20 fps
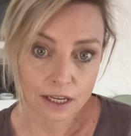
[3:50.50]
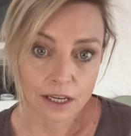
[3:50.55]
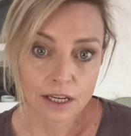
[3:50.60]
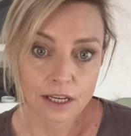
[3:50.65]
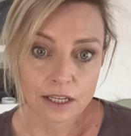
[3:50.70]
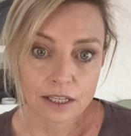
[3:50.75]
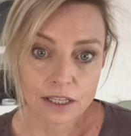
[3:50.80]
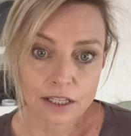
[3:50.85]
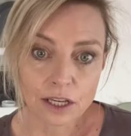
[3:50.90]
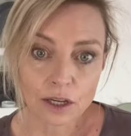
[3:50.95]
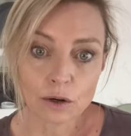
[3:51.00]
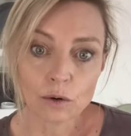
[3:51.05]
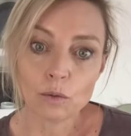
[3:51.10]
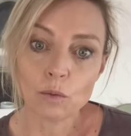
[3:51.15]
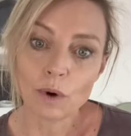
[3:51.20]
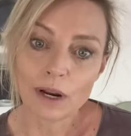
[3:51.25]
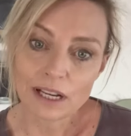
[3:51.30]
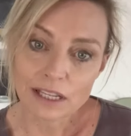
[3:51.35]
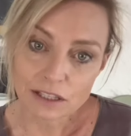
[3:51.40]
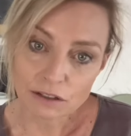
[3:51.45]
So
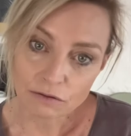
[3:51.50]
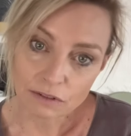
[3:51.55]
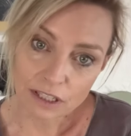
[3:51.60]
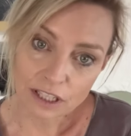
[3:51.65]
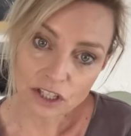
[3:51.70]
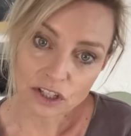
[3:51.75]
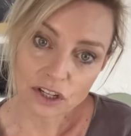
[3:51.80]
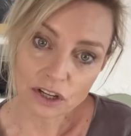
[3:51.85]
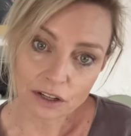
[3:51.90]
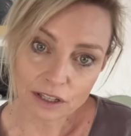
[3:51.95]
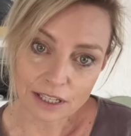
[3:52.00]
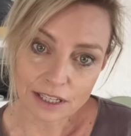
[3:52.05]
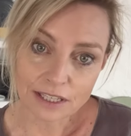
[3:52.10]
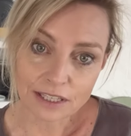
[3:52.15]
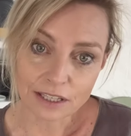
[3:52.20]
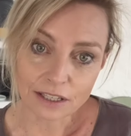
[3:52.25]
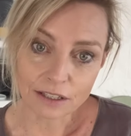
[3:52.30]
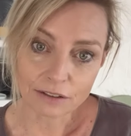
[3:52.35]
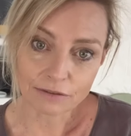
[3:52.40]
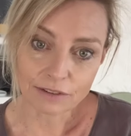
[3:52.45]
when it's a really shiny
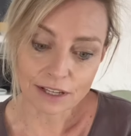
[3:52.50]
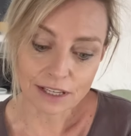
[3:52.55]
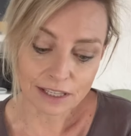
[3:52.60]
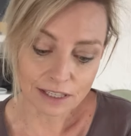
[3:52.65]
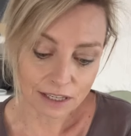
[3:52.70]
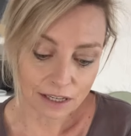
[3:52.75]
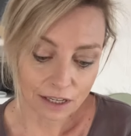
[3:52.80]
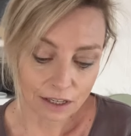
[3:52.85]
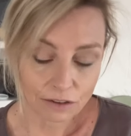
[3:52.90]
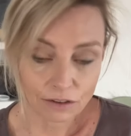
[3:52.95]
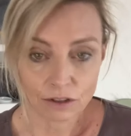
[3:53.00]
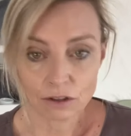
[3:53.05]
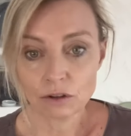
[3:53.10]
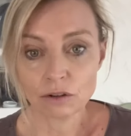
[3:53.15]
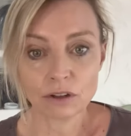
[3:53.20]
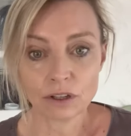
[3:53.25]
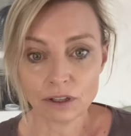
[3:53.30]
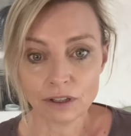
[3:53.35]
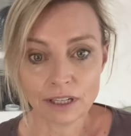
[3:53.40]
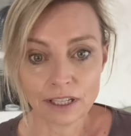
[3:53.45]
surface, the
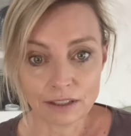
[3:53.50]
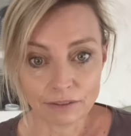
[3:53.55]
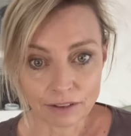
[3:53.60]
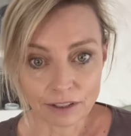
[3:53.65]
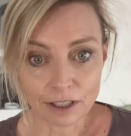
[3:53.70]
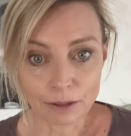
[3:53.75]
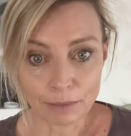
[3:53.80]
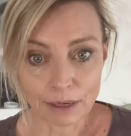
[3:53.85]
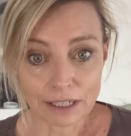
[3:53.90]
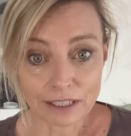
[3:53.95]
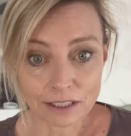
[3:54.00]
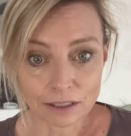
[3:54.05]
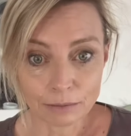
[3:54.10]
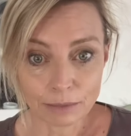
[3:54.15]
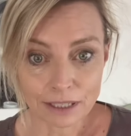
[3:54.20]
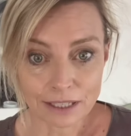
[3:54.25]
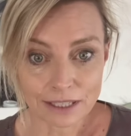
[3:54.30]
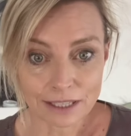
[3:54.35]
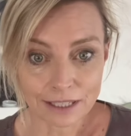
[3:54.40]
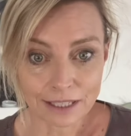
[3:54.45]
longer you leave it, the better,
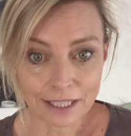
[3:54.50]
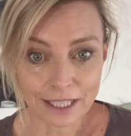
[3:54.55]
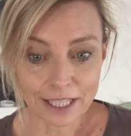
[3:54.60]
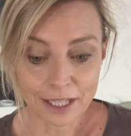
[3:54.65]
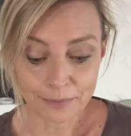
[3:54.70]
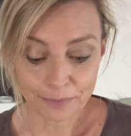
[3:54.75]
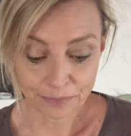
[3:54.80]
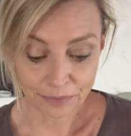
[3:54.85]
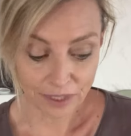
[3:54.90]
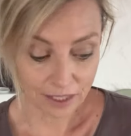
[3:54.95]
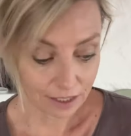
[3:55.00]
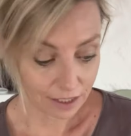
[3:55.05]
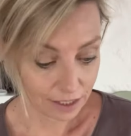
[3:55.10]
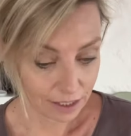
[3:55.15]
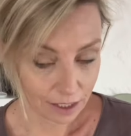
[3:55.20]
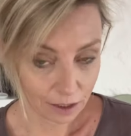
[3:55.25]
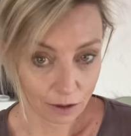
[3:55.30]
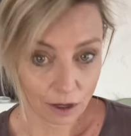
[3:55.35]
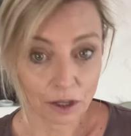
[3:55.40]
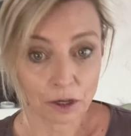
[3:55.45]
basically.
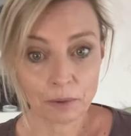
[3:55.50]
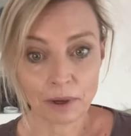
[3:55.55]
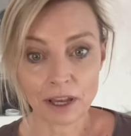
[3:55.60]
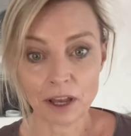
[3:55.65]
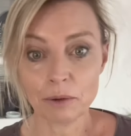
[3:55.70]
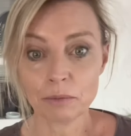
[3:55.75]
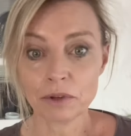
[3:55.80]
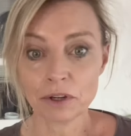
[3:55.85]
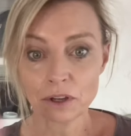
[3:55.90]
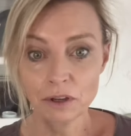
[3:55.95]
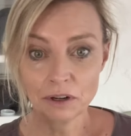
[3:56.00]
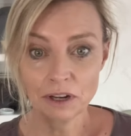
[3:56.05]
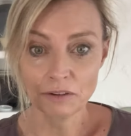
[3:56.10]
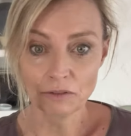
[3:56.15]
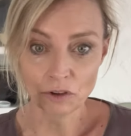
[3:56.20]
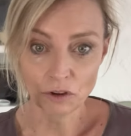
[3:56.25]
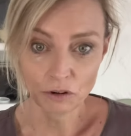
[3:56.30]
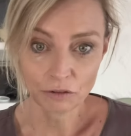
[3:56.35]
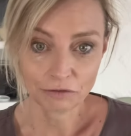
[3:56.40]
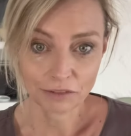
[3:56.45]
So anyway, I'm going to go and have
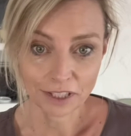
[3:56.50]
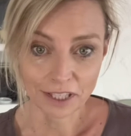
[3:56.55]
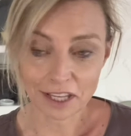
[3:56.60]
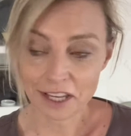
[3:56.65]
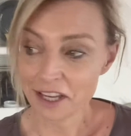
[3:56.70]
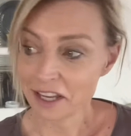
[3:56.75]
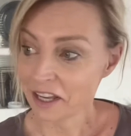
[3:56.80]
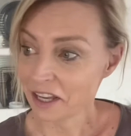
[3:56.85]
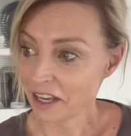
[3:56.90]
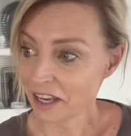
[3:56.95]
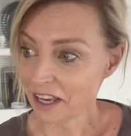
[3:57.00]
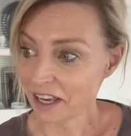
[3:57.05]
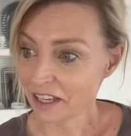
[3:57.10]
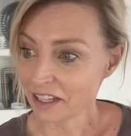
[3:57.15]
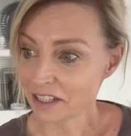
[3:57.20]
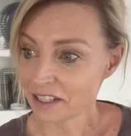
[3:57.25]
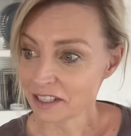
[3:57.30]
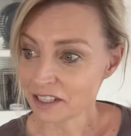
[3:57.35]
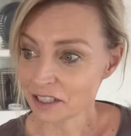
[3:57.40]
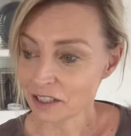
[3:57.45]
coffee,
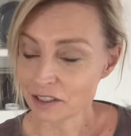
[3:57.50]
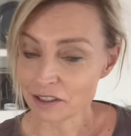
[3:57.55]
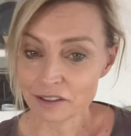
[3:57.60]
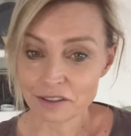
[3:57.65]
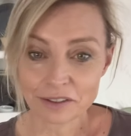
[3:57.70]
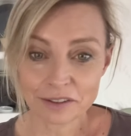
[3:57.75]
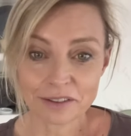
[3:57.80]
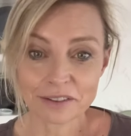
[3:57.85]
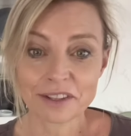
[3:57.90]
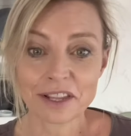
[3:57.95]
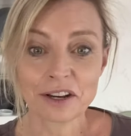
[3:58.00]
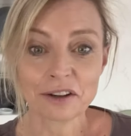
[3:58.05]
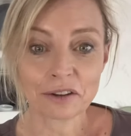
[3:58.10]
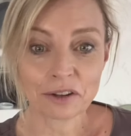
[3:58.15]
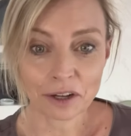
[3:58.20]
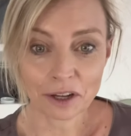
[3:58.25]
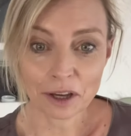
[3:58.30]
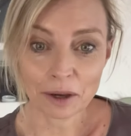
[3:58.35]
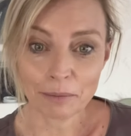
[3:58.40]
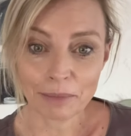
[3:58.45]
and then I'm going
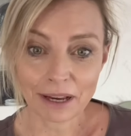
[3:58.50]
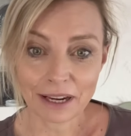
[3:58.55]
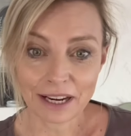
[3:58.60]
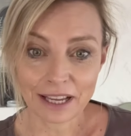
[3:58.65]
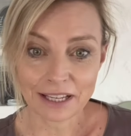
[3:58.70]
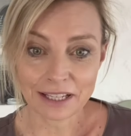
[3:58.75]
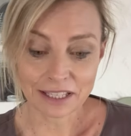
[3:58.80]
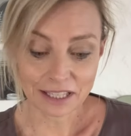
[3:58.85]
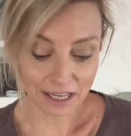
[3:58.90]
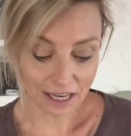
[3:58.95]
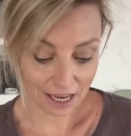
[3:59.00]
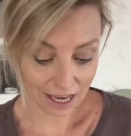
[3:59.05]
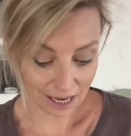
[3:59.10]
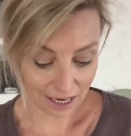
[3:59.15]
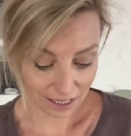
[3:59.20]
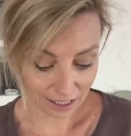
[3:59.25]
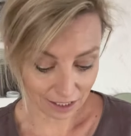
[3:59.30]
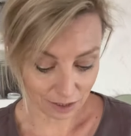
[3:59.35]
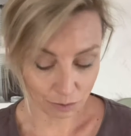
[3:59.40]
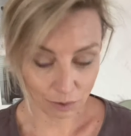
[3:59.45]
to come back later,
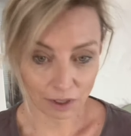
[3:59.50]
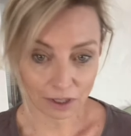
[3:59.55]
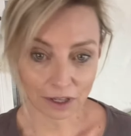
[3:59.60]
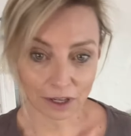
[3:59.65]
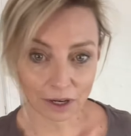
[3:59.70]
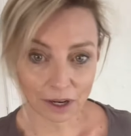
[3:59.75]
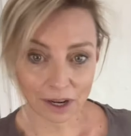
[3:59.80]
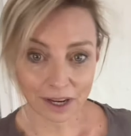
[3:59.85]
and we're going to